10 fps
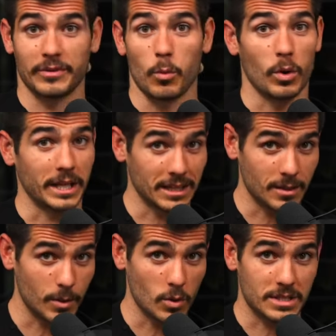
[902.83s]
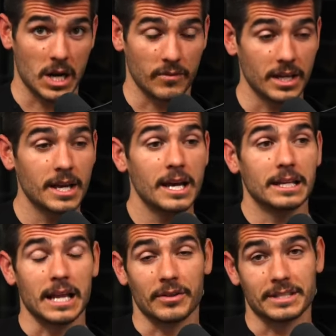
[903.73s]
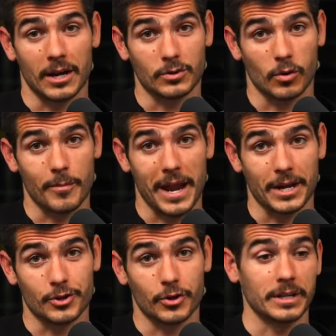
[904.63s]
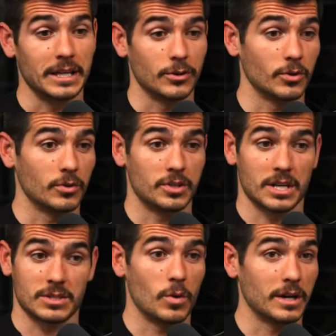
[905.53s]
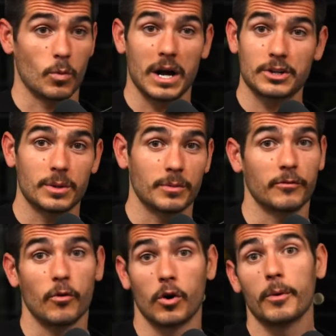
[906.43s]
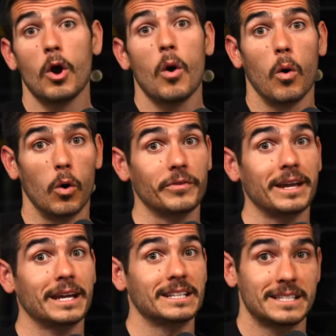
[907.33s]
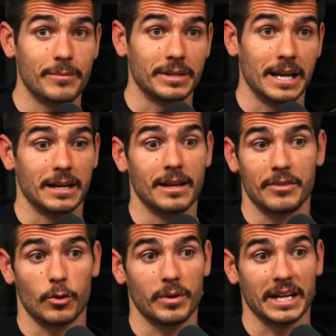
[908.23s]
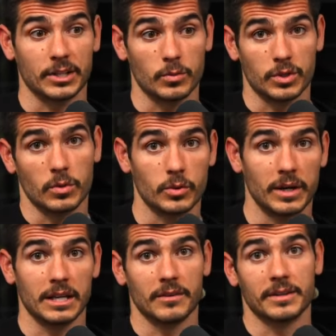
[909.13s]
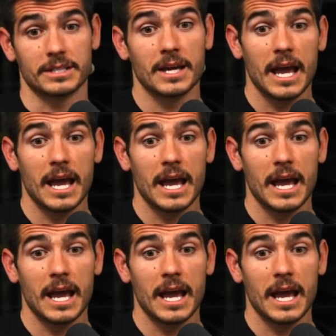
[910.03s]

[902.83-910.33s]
They want to get the most out of it. Now, the territory manager either doesn't want to watch them perform or they get intimidated and they'll be like, no, don't do any of this.